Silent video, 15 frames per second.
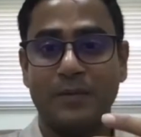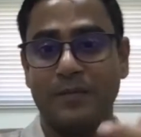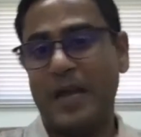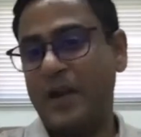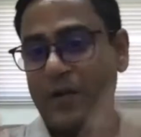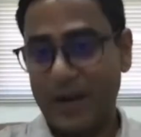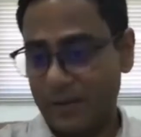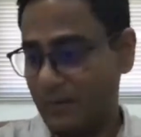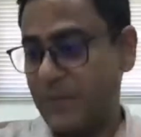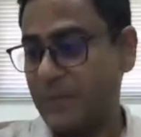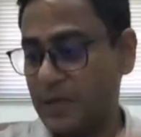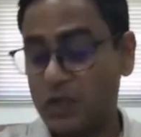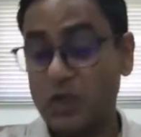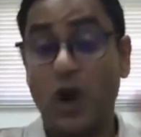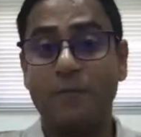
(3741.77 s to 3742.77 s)
Anyway, let me
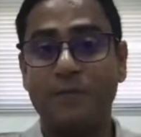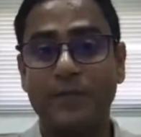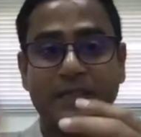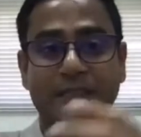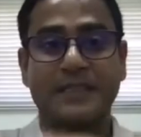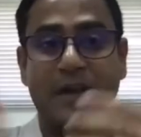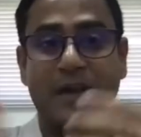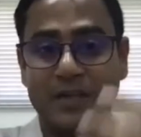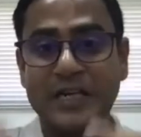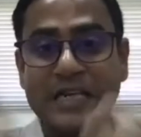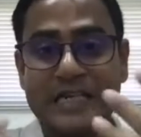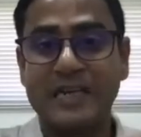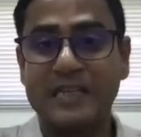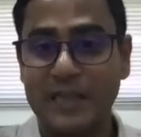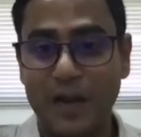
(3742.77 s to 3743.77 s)
stop because there are
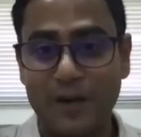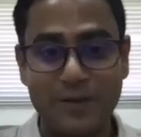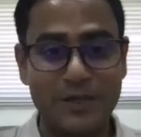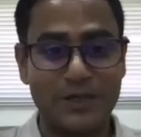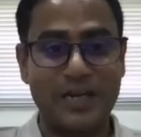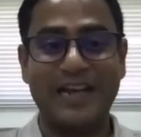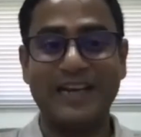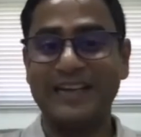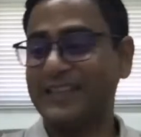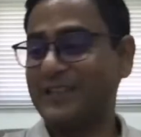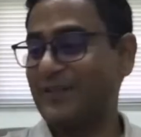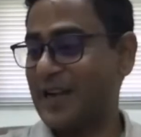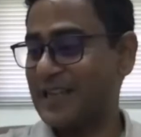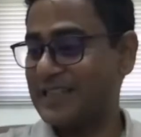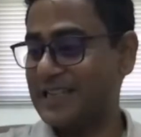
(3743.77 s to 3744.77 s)
details I'll be sharing
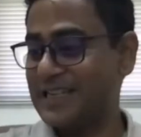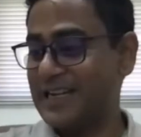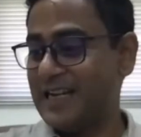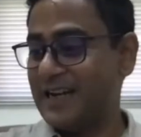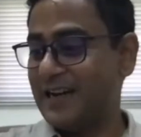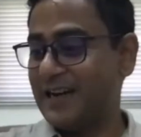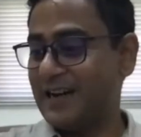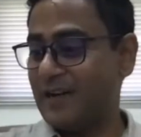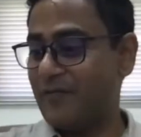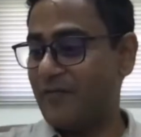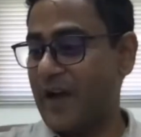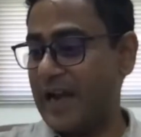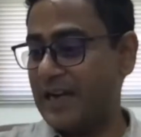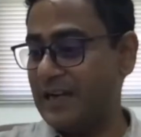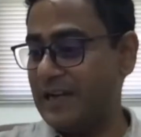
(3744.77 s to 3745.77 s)
otherwise.
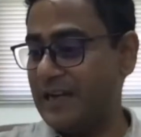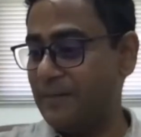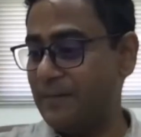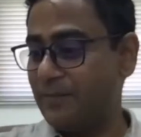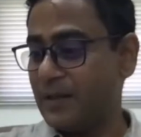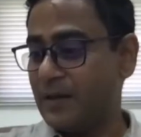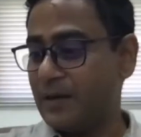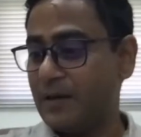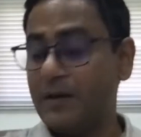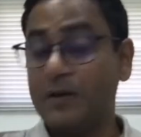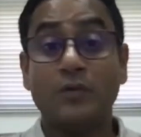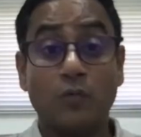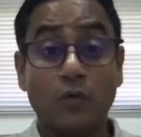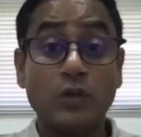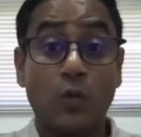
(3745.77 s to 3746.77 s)
Finally,
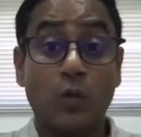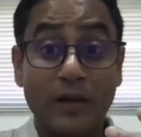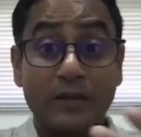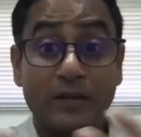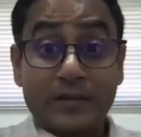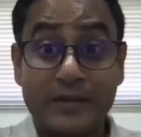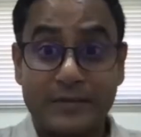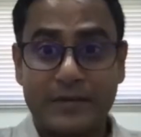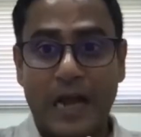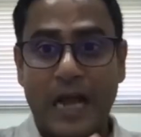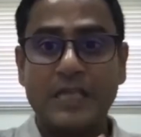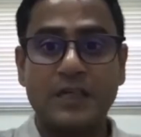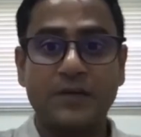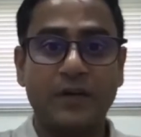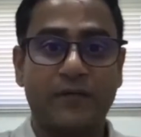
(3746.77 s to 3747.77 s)
so what are the
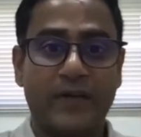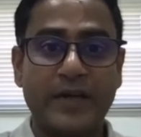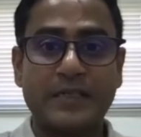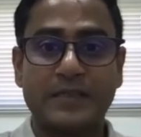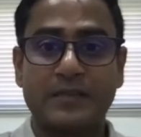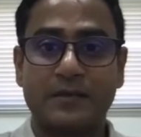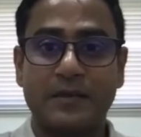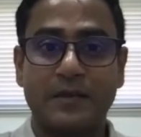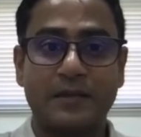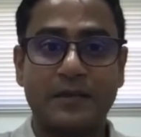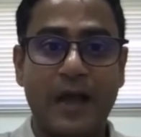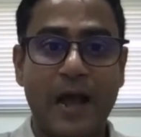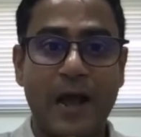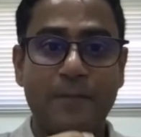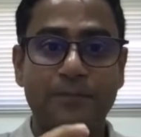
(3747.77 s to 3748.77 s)
tangible effects
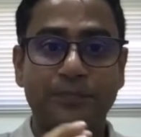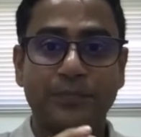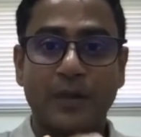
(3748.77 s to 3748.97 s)
they have?